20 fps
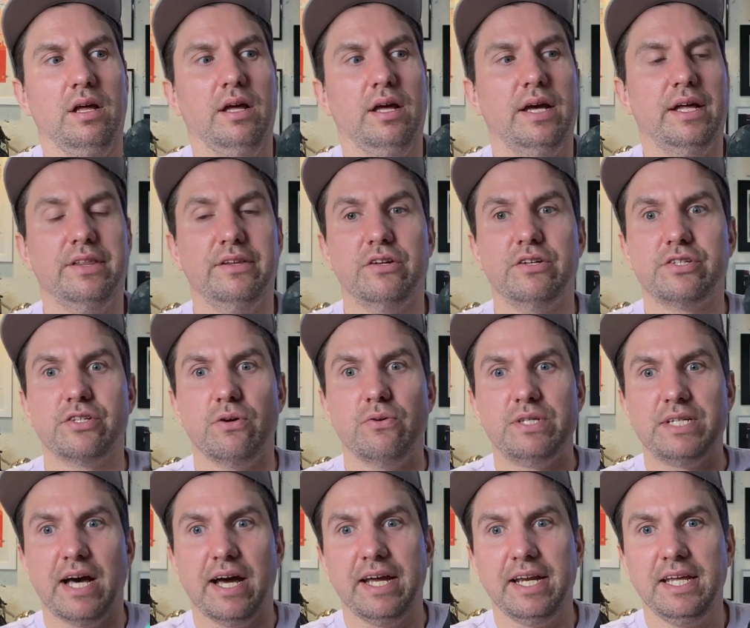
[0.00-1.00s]
And they're so
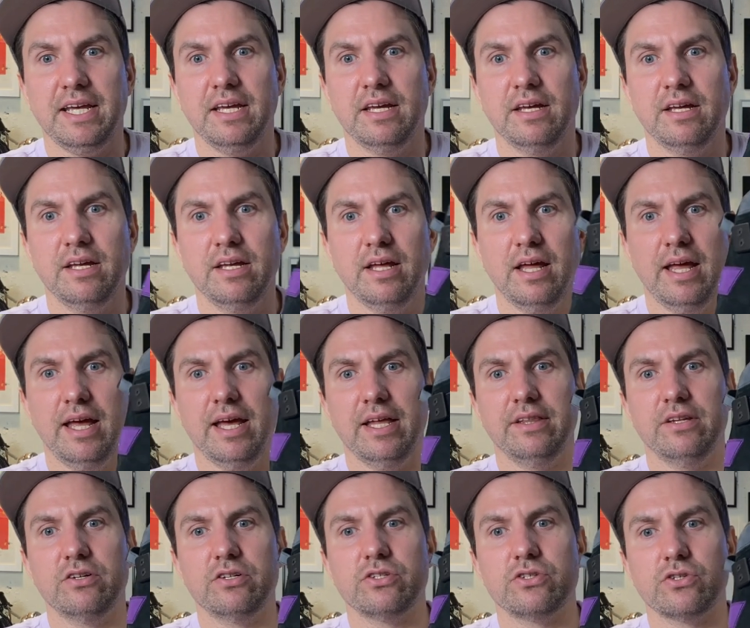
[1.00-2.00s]
tiny, and
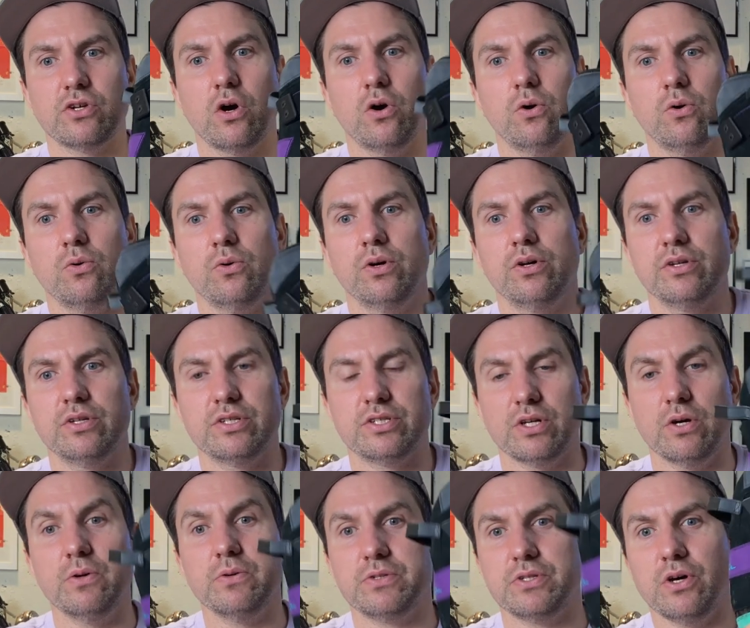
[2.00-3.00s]
they're so
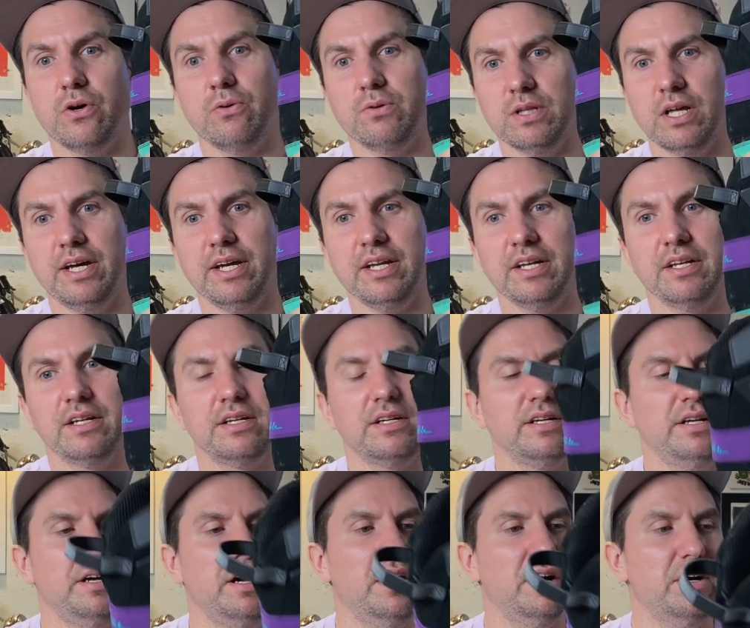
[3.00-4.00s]
light.
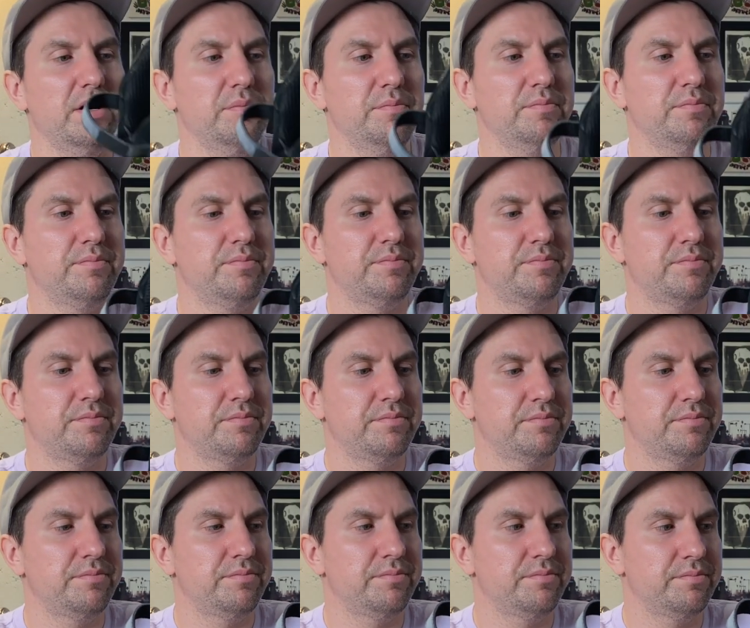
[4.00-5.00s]
The
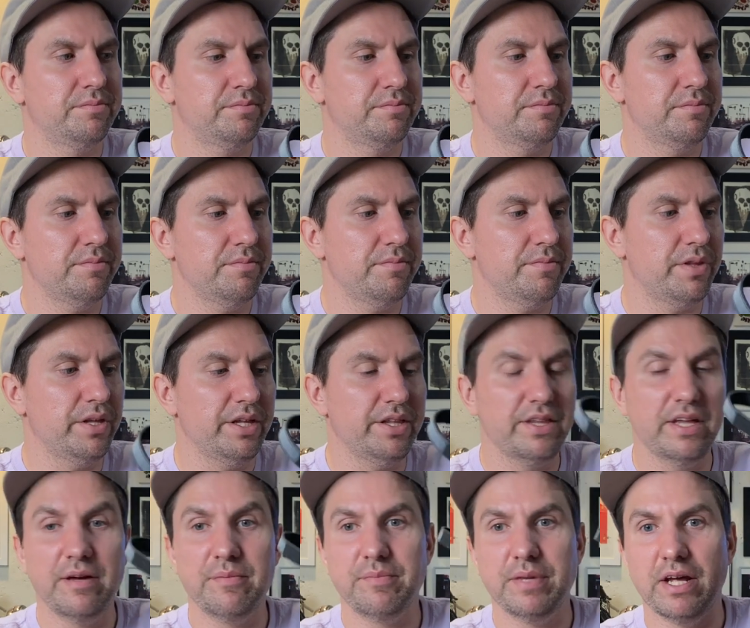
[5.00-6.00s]

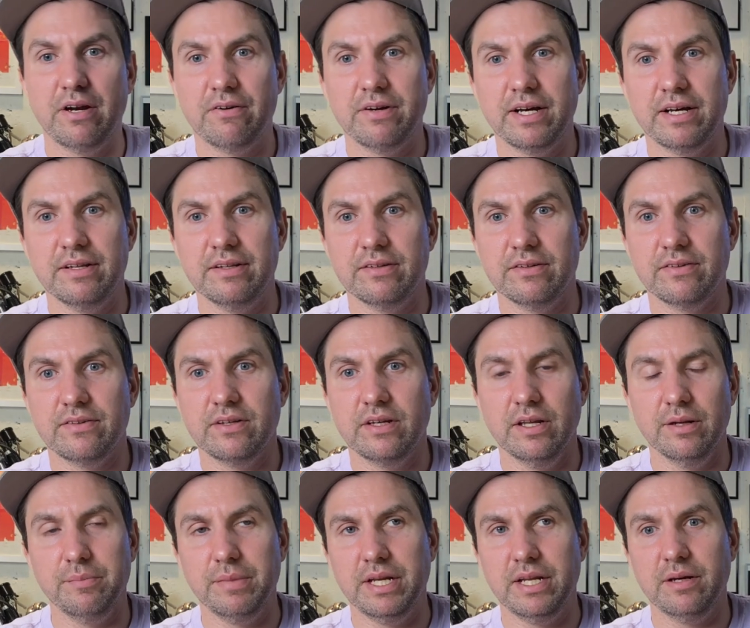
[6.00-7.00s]
them 909s
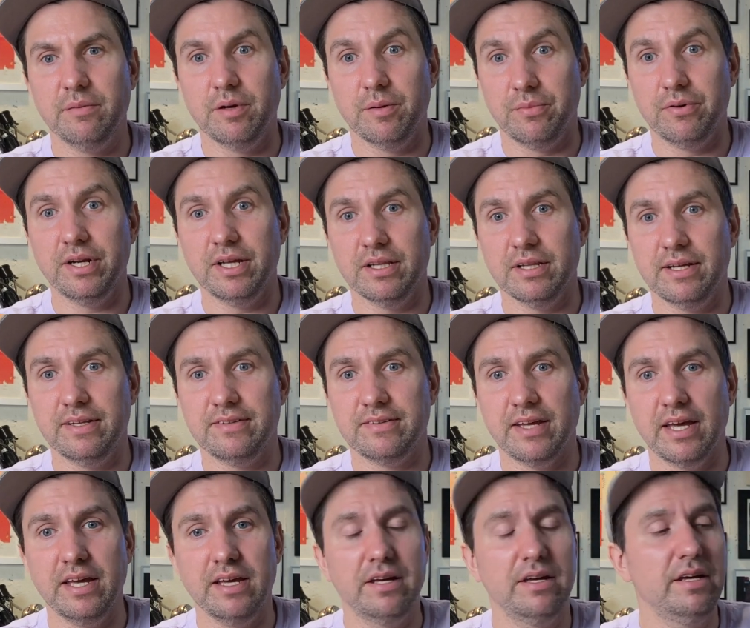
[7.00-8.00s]
and medium are pretty light
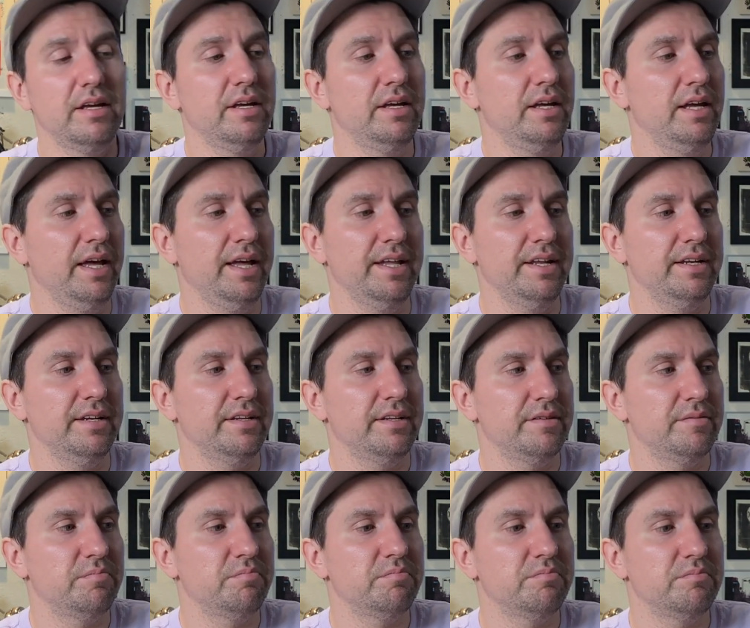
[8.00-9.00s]
skate, and
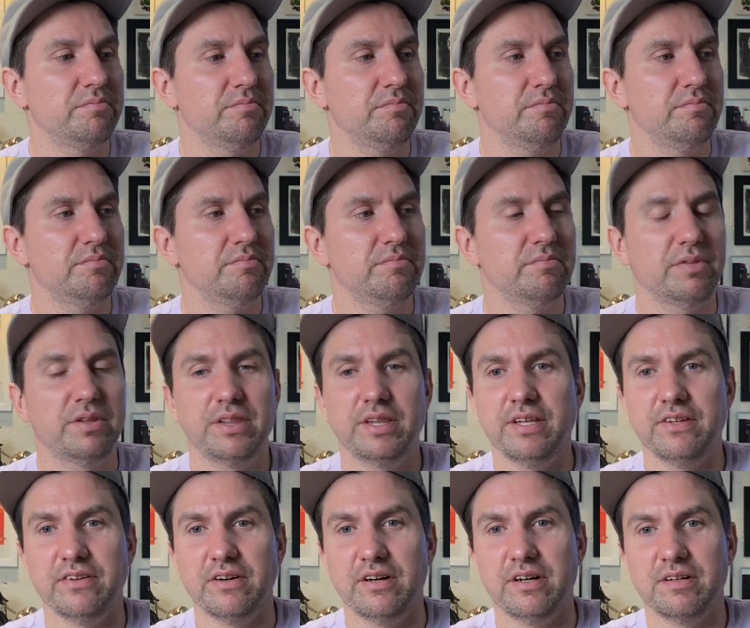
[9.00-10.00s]

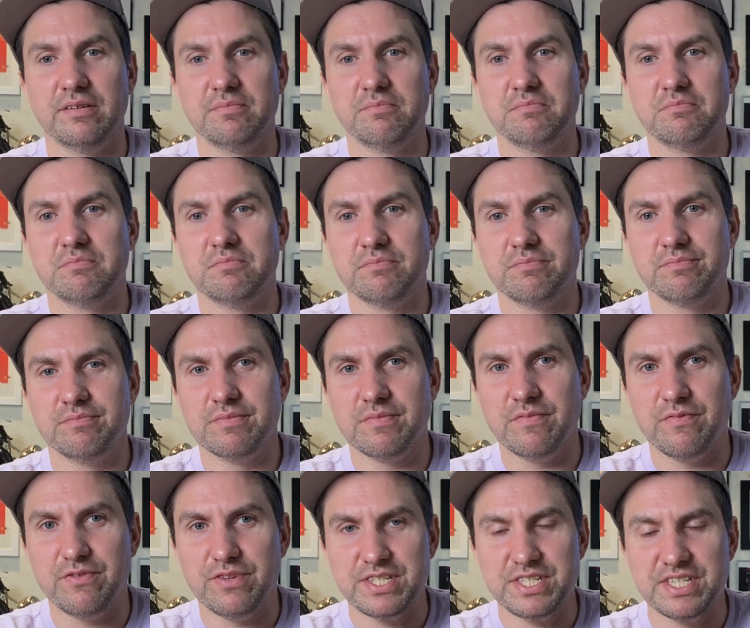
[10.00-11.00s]
these are
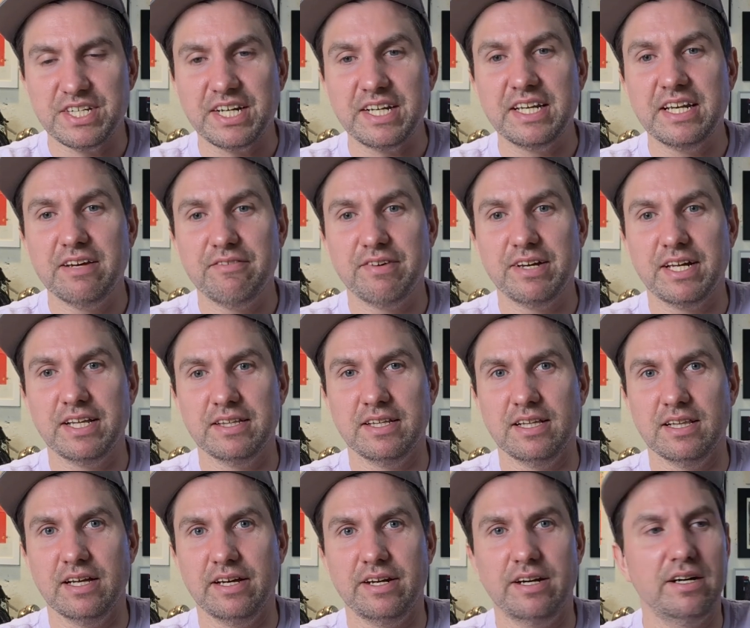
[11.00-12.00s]
significantly
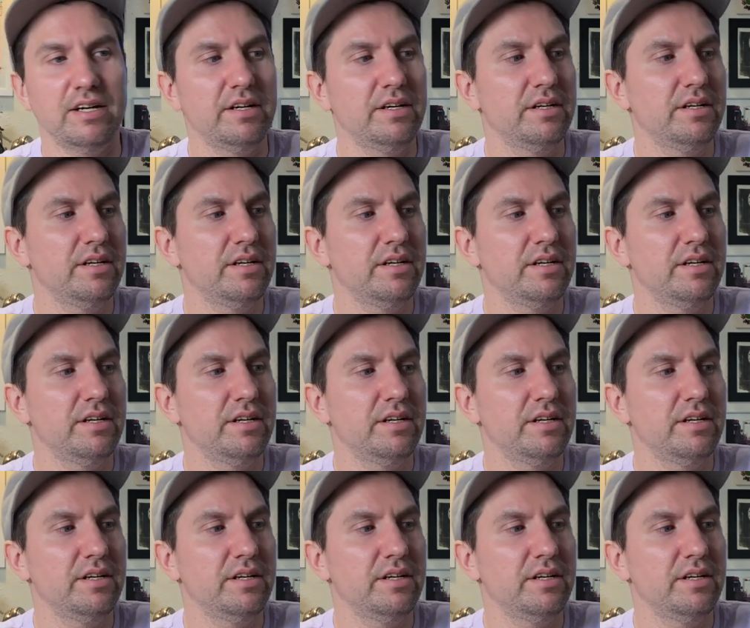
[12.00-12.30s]
lighter.